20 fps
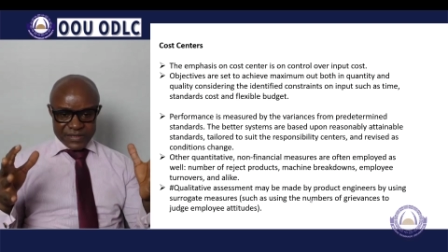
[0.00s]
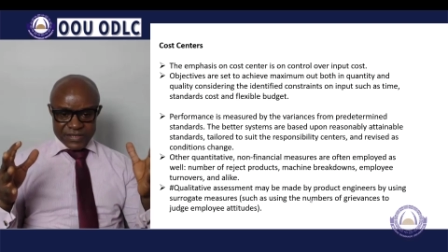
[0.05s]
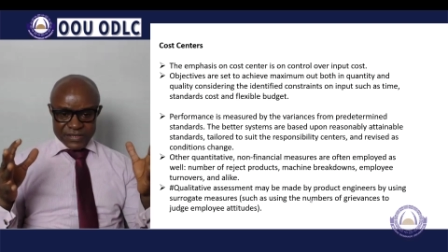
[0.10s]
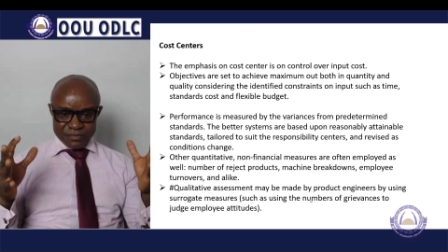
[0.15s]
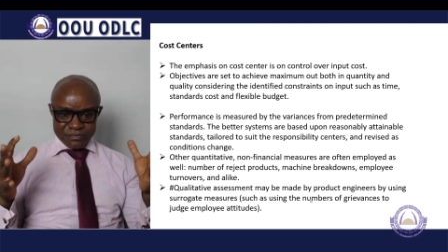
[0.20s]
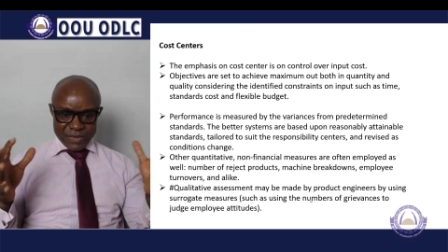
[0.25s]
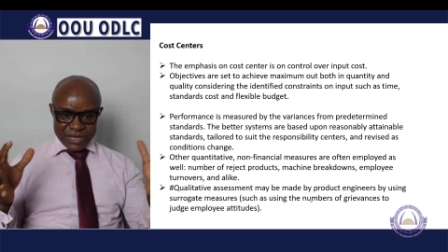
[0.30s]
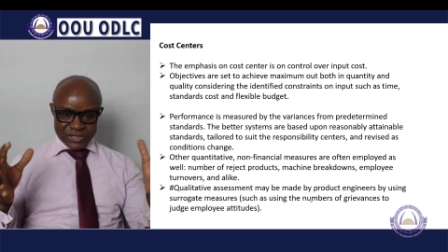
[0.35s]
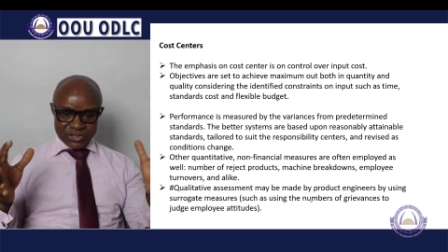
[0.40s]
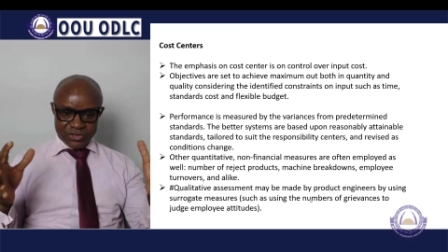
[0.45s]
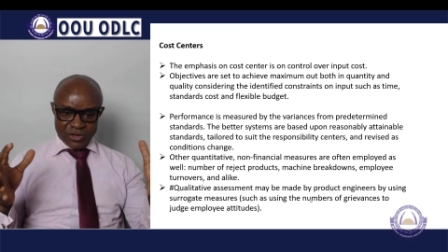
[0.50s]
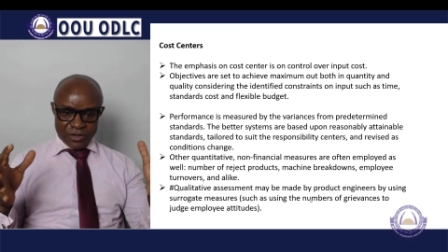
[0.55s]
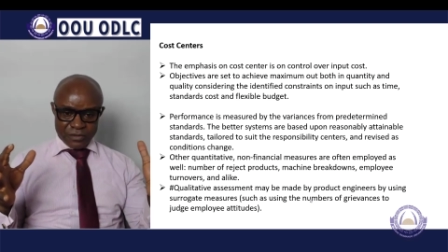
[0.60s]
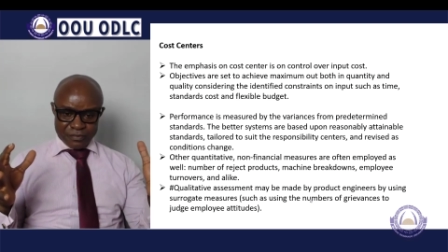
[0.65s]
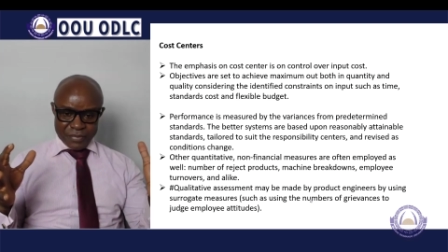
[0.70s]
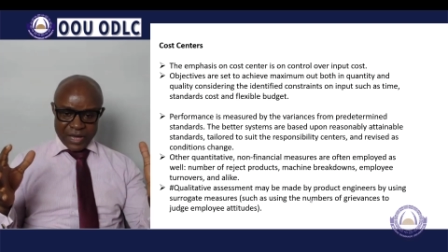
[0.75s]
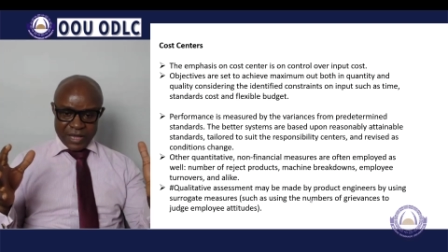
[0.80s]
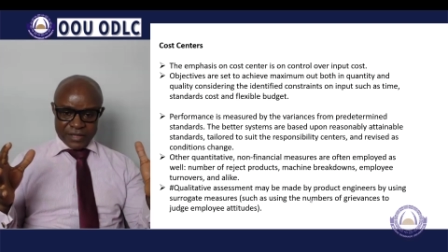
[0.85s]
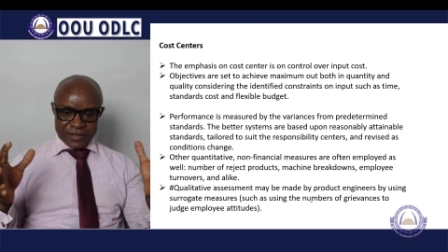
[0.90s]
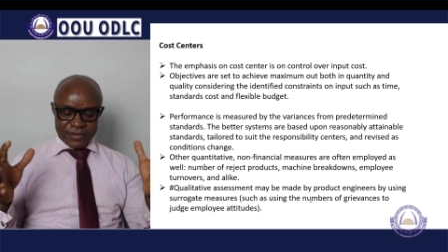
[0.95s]
is measured
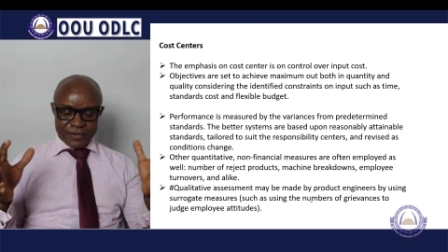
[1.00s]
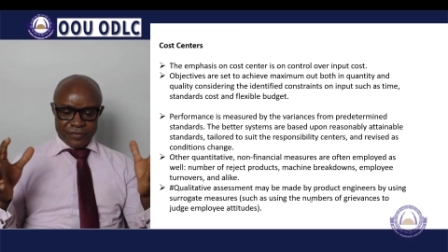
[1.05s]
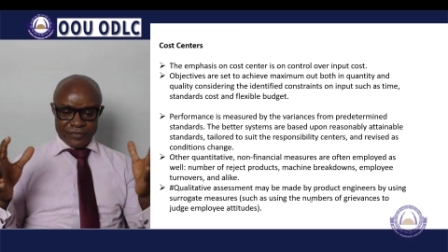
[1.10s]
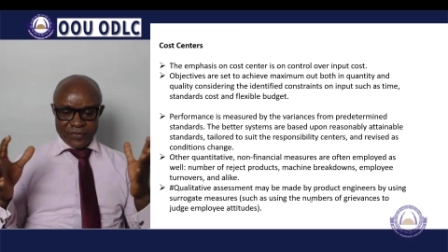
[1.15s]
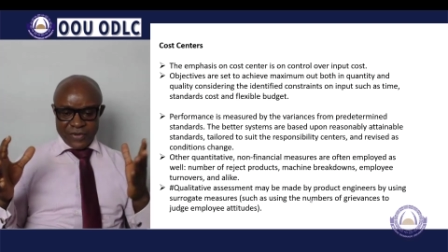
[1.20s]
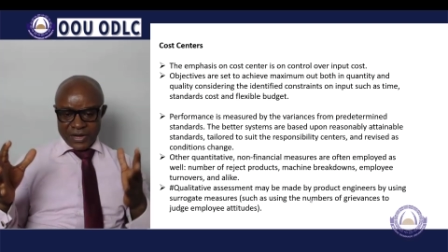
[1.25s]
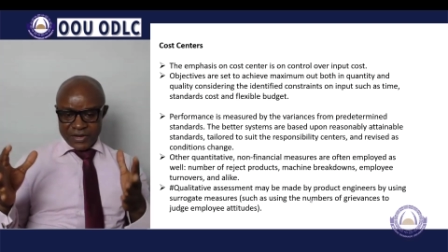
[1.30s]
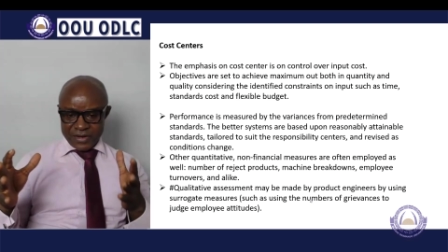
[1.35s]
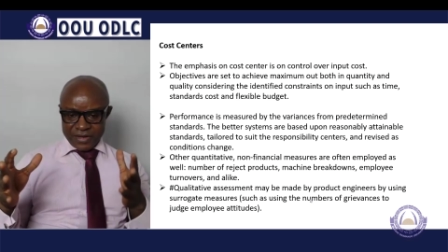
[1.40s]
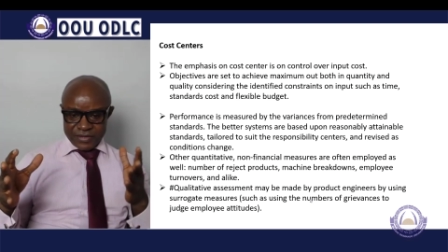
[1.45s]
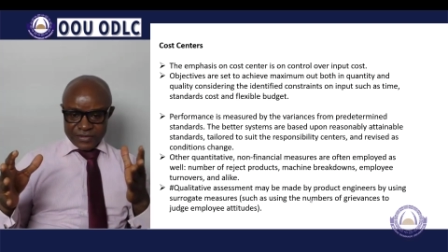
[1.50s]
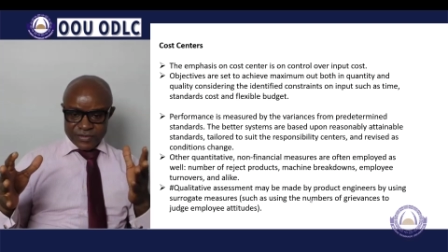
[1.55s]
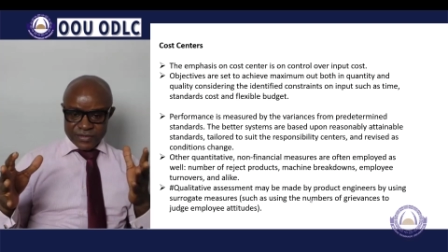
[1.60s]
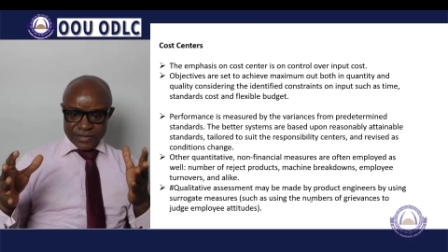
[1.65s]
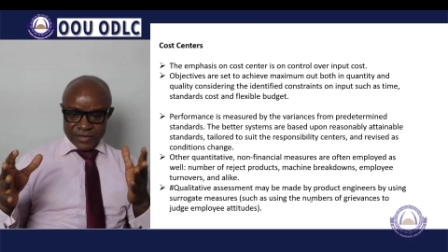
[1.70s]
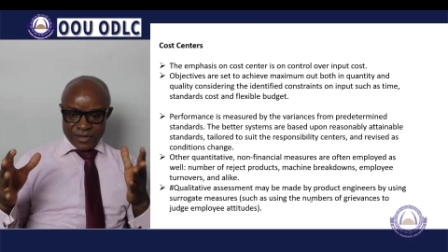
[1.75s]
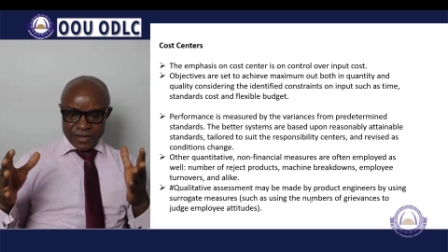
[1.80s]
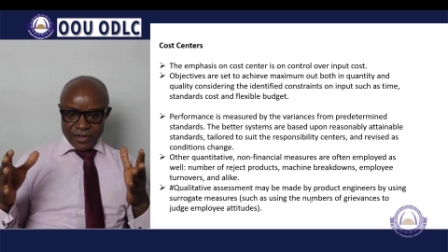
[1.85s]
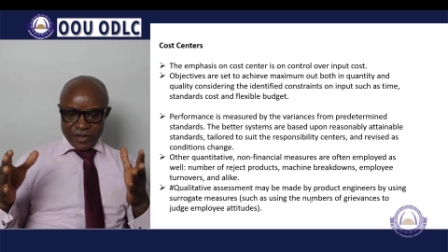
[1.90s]
by the variance